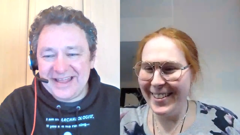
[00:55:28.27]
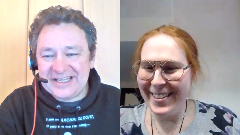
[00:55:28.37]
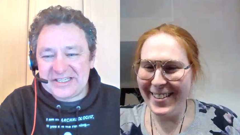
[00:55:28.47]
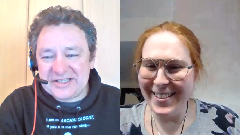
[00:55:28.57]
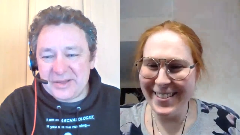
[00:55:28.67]

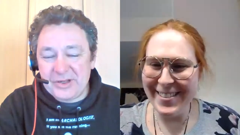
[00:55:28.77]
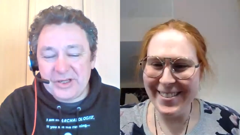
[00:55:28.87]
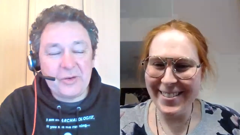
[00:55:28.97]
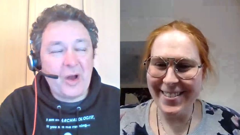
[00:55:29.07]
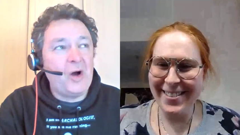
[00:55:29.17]
Speaker 1: that is the,
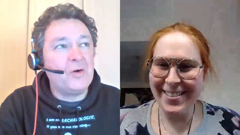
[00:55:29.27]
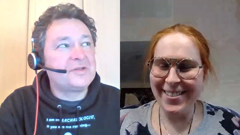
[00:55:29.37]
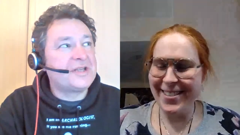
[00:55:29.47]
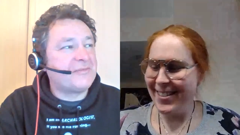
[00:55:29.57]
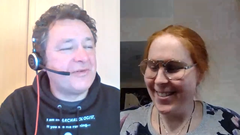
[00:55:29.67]
we could do a
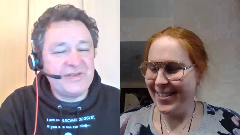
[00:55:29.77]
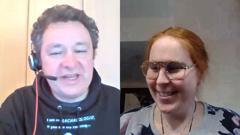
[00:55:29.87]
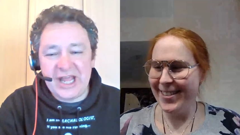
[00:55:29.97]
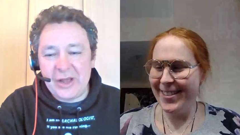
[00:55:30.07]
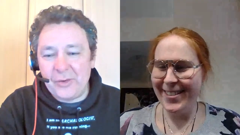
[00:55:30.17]
whole separate
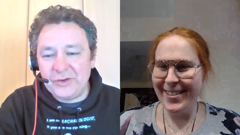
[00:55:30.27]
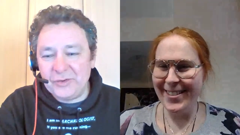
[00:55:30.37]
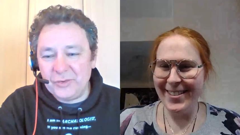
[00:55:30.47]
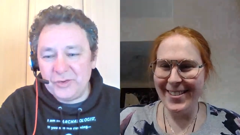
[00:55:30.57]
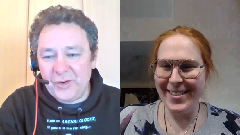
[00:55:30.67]
video
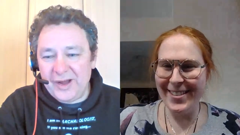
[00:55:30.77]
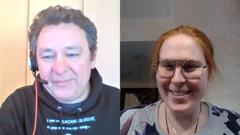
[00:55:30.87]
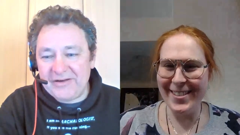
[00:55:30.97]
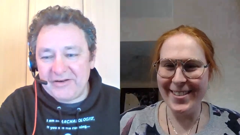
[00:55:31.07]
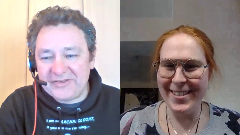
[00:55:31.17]
on all your
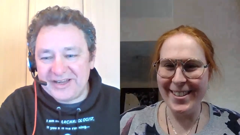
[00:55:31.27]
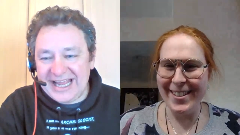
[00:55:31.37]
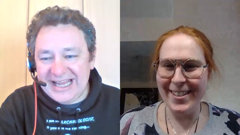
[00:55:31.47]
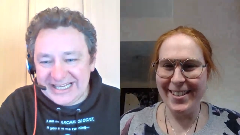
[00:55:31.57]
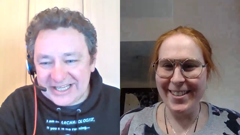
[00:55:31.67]

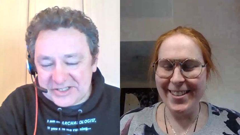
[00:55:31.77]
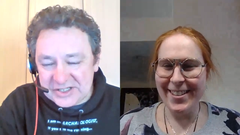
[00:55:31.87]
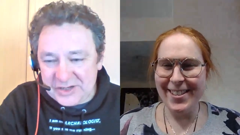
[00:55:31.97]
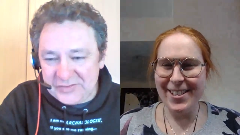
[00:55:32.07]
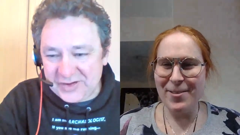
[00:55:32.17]

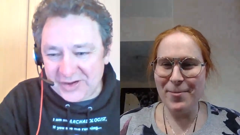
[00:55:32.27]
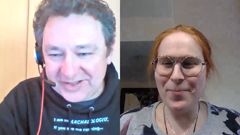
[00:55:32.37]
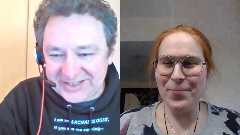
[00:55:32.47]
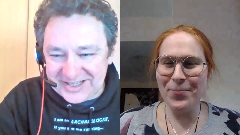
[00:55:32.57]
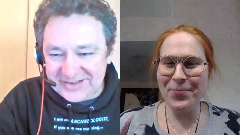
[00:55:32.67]
paraphernalias that you've
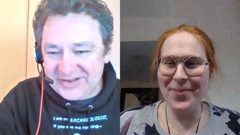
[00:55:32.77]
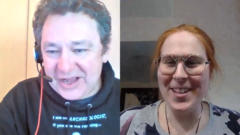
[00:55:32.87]
got because I've